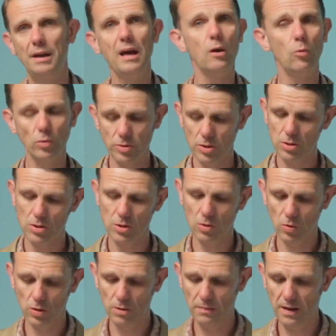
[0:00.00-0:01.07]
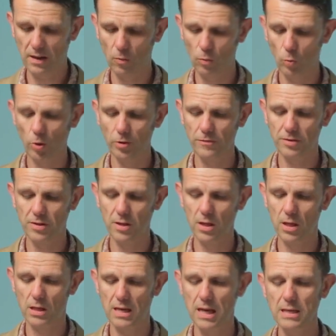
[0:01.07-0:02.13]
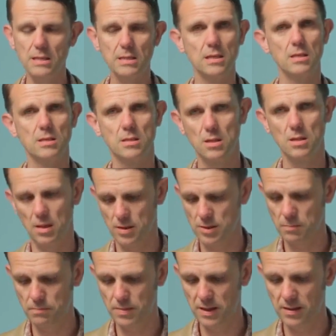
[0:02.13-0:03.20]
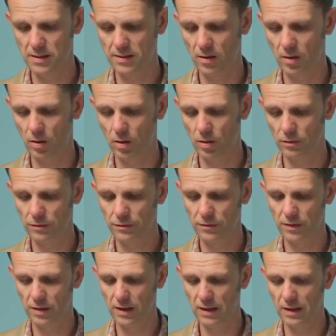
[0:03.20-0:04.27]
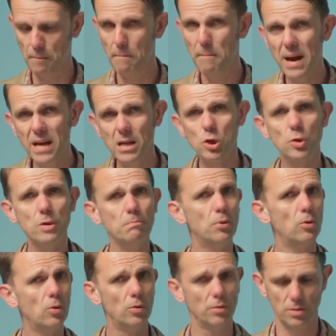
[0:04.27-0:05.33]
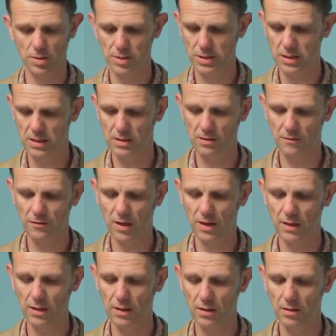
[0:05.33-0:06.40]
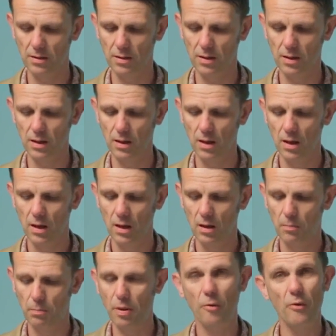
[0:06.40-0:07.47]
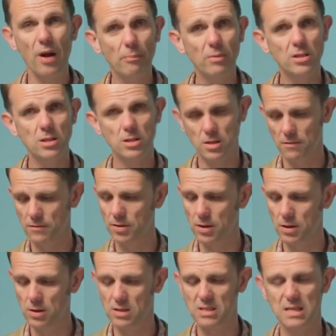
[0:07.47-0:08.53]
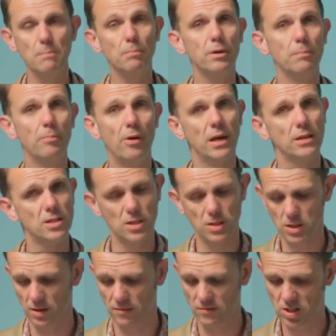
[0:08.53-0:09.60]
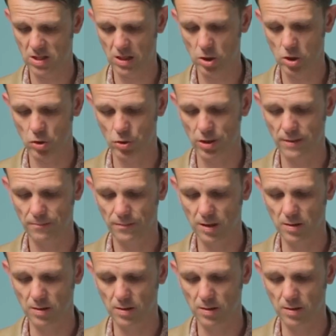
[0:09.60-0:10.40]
I now want to talk about one of the cases that has been of major importance in defining the parameters of the contemporary practice of statutory